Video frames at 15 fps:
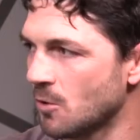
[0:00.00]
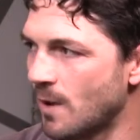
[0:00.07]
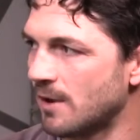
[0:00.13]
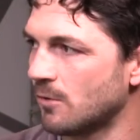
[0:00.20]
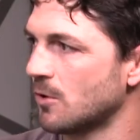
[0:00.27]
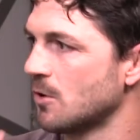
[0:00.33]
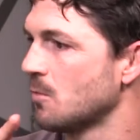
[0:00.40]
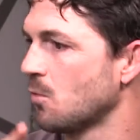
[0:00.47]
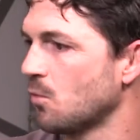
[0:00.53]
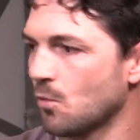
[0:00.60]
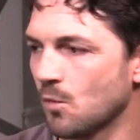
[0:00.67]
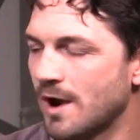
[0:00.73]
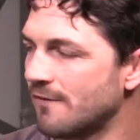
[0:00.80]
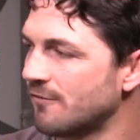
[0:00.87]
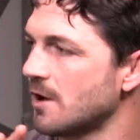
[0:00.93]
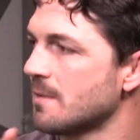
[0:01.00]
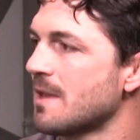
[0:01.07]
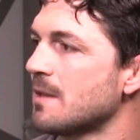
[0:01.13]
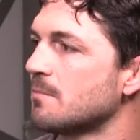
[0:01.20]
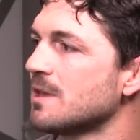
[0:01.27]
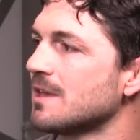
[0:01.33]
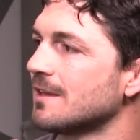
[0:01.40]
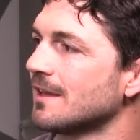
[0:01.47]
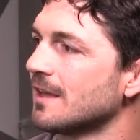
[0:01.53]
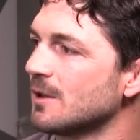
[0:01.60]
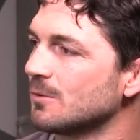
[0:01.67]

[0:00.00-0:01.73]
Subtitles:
the weight room, whatever it may be,